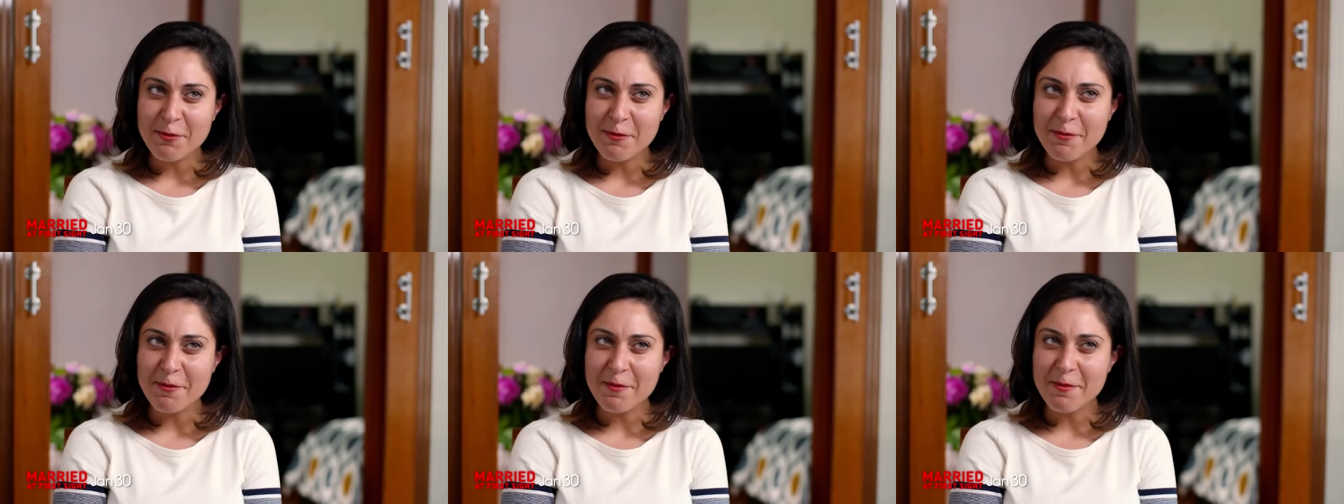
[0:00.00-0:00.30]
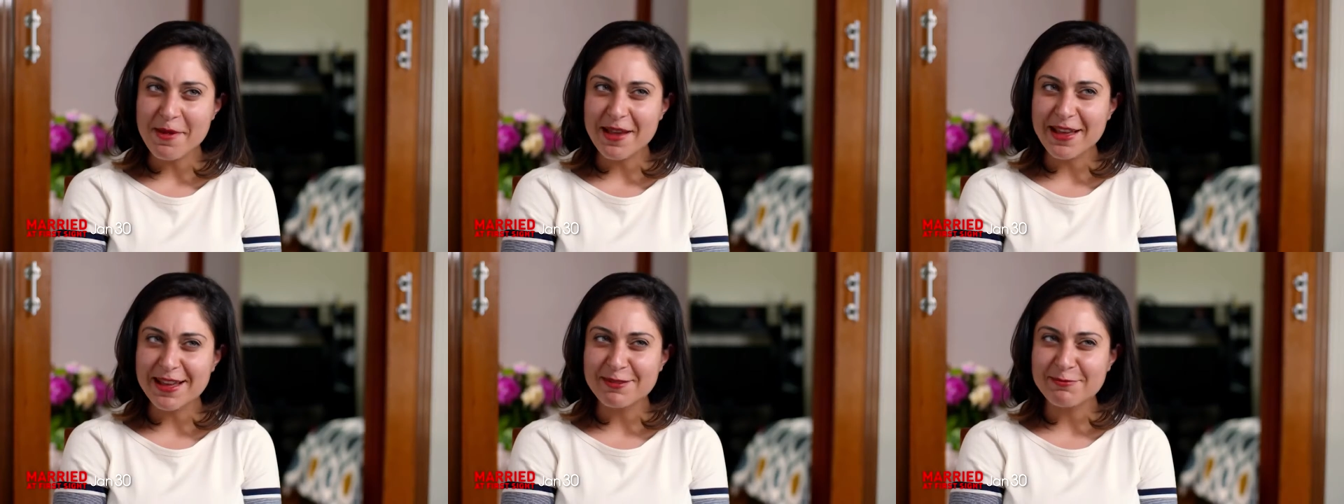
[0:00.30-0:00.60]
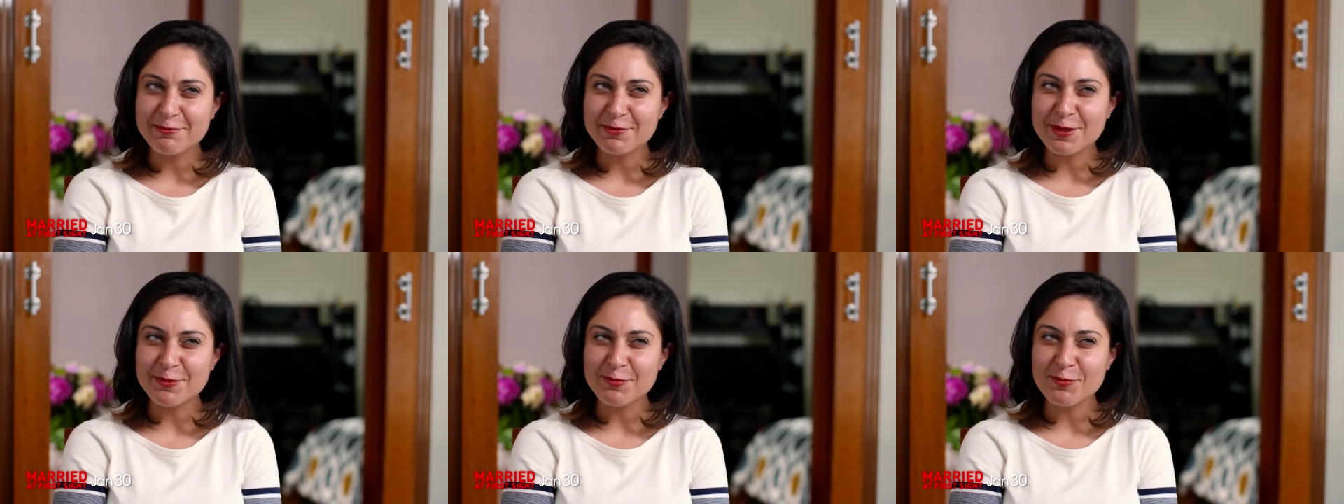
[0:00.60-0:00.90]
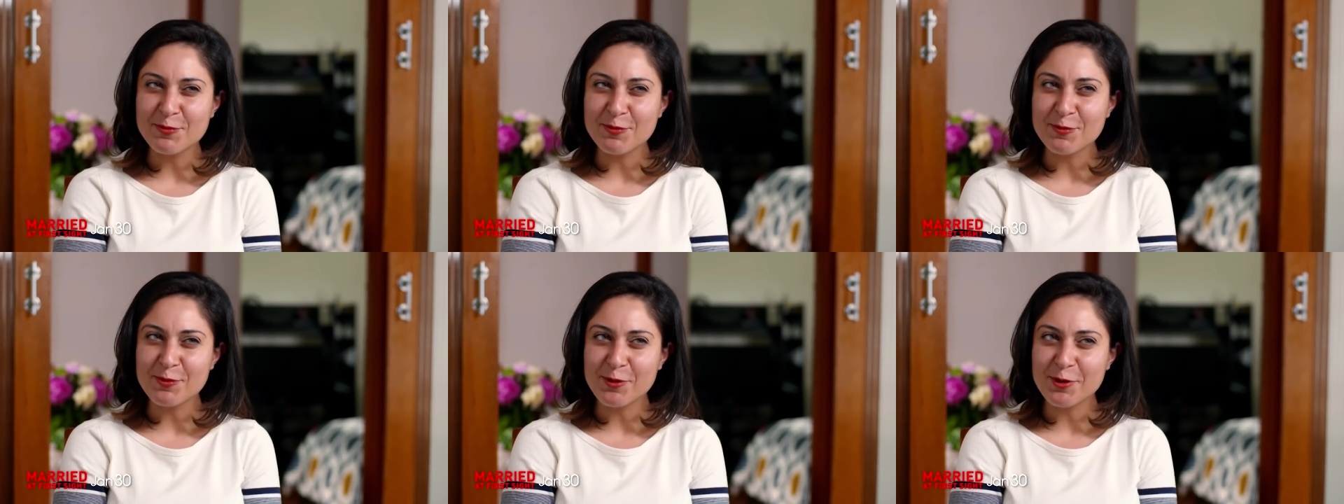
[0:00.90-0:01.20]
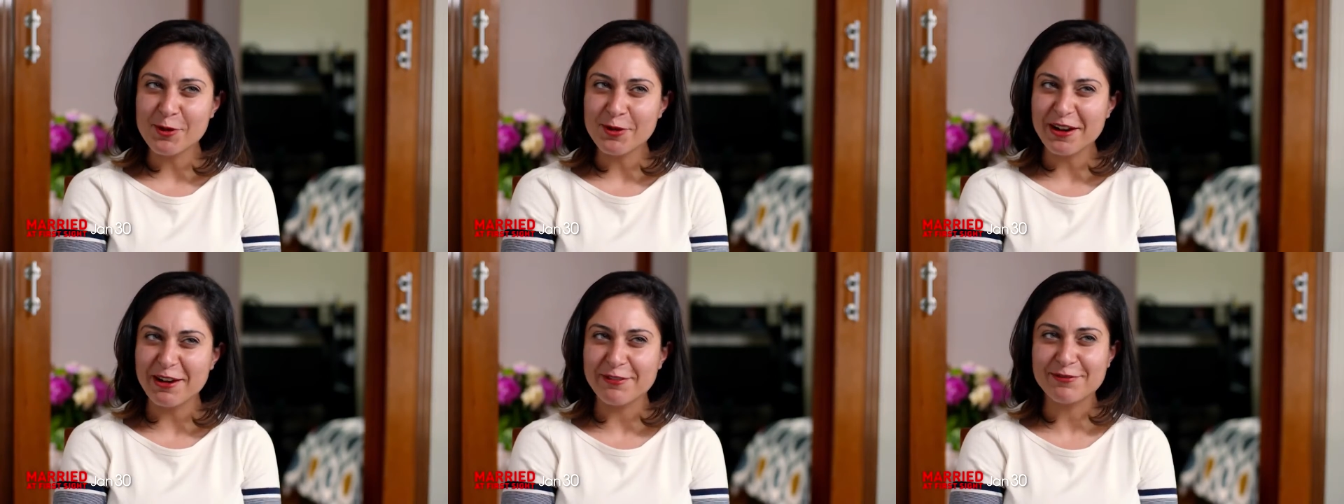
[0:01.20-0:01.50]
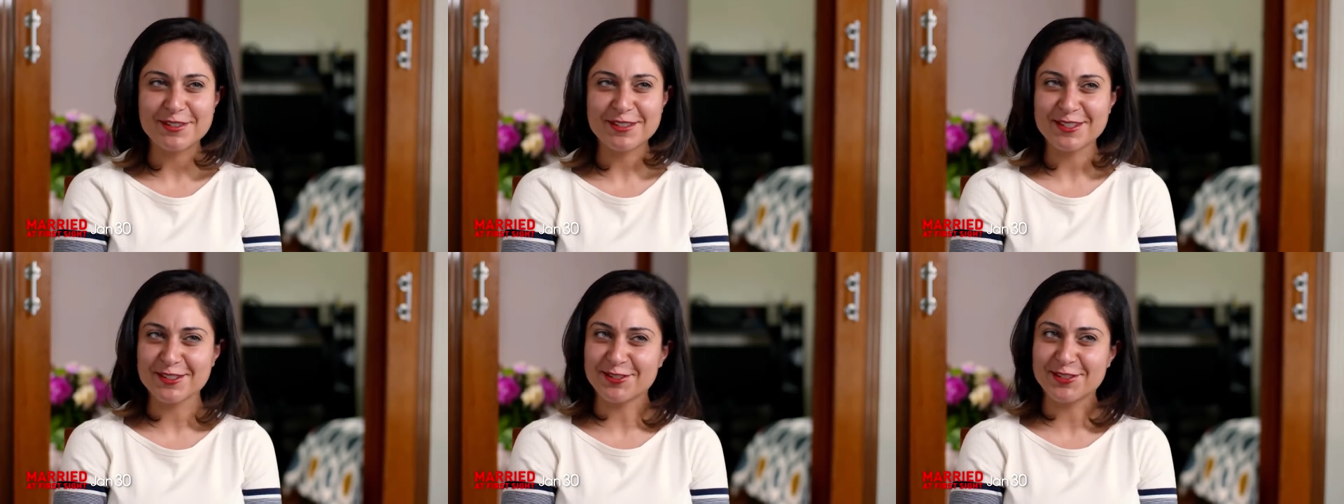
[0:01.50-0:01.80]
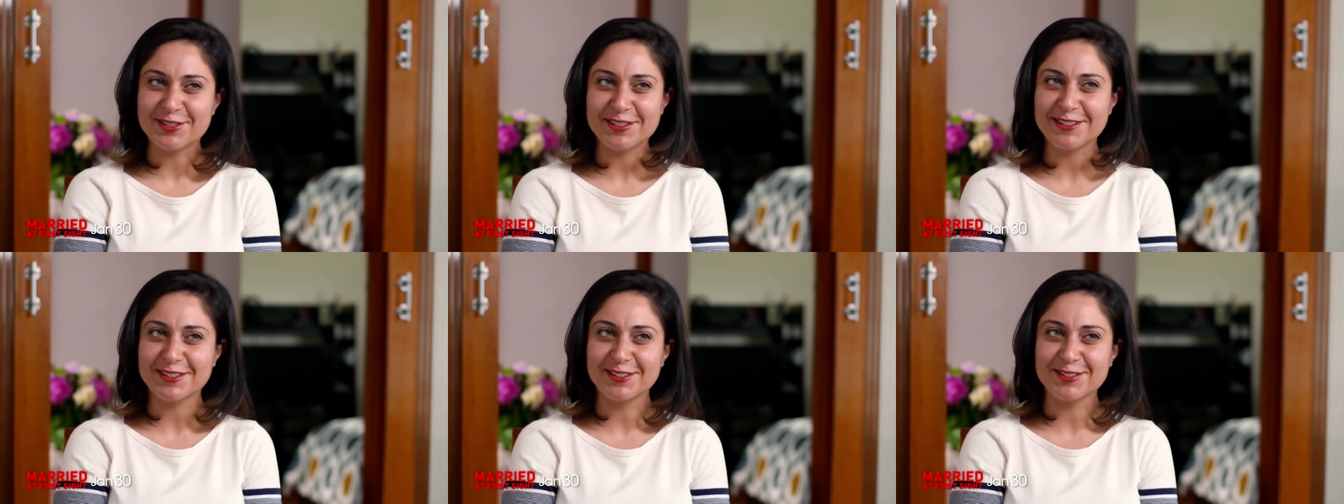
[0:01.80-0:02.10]
maybe more. I've
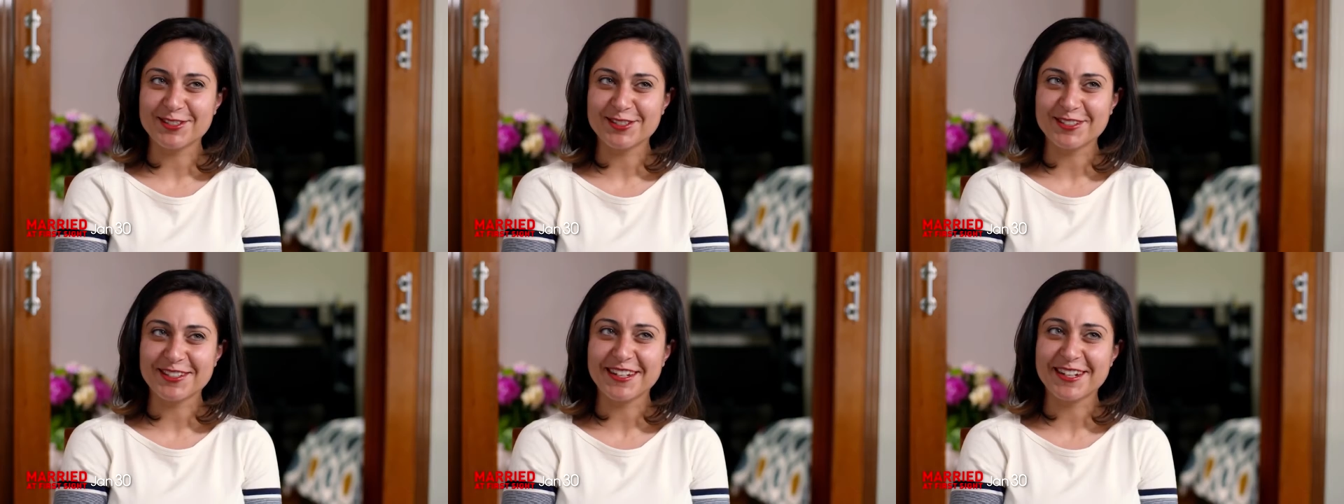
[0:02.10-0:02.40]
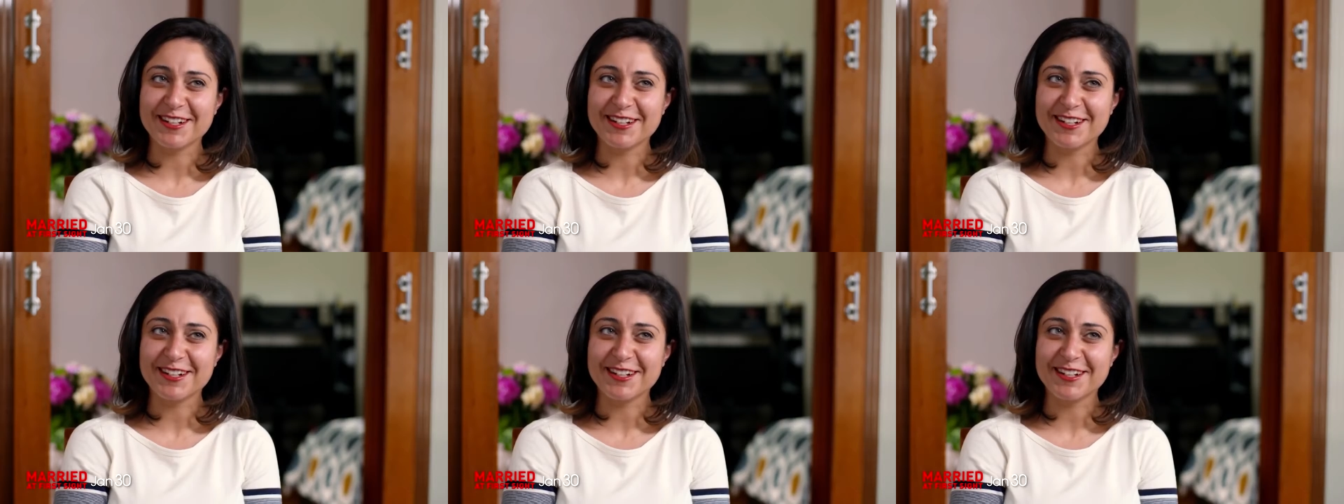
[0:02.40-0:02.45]
seriously lost